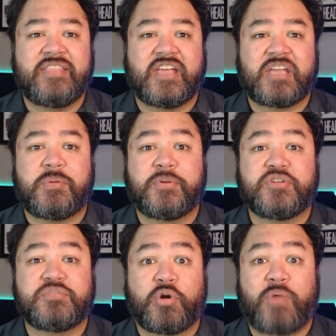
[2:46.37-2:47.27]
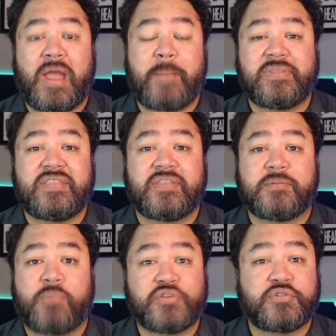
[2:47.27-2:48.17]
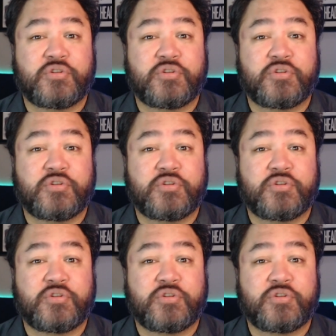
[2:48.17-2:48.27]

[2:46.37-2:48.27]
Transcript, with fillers: that can be produced more rapidly than most